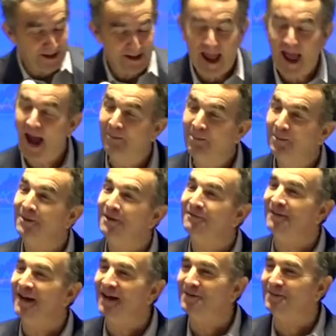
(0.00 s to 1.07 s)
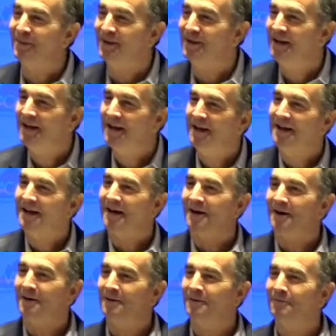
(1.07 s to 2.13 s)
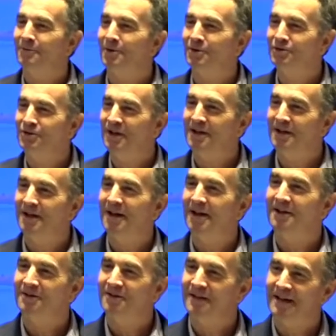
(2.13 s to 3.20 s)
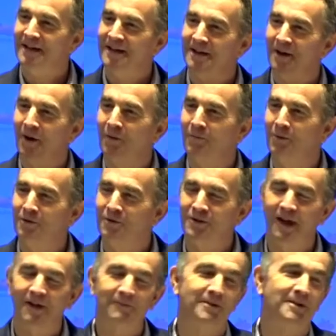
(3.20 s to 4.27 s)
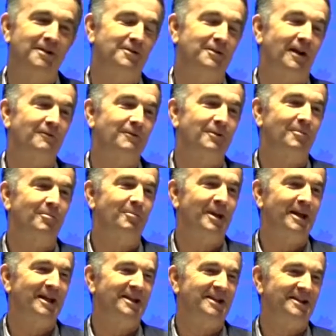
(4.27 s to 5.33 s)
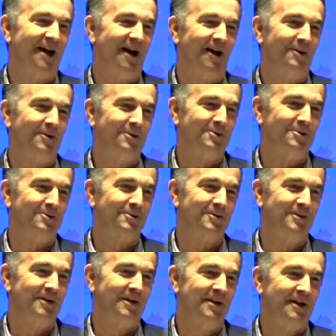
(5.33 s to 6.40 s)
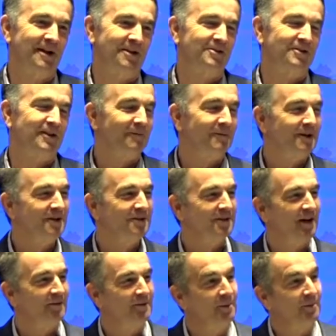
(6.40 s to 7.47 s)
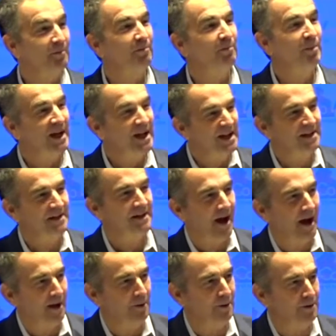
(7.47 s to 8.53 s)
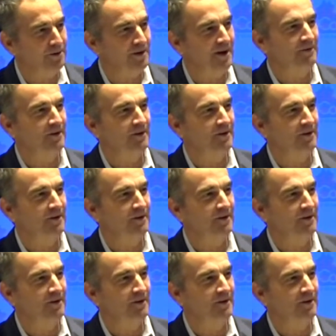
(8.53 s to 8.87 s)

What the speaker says: But in capital investment, Virginia has seen over $77 billion. $77 billion